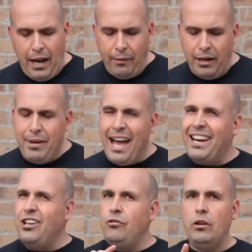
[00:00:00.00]
I'm going to be
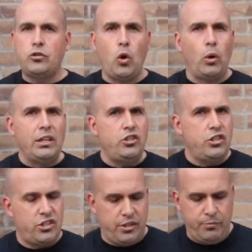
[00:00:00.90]
adding solely
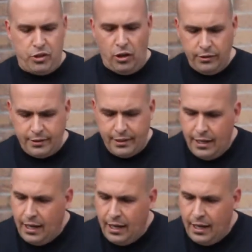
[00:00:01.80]
just some salt